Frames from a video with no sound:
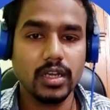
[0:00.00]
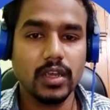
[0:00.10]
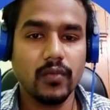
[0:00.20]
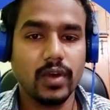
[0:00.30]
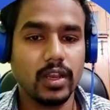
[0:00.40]

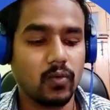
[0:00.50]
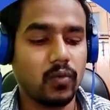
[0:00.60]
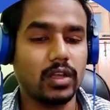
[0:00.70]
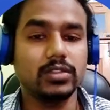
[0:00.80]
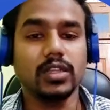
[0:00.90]
If I
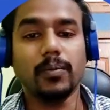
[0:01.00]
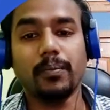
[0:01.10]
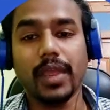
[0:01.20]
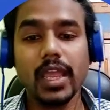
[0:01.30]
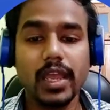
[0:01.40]
refresh the
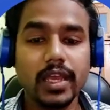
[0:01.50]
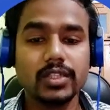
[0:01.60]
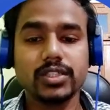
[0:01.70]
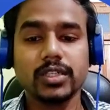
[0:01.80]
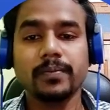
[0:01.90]

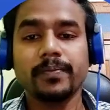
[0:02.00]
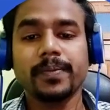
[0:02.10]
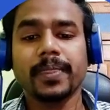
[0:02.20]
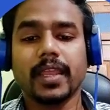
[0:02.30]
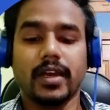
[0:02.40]
page
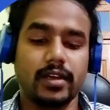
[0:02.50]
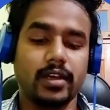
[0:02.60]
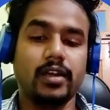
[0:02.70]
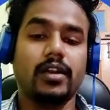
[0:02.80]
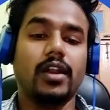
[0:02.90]
and
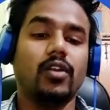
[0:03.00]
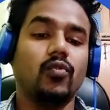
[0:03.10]
enter any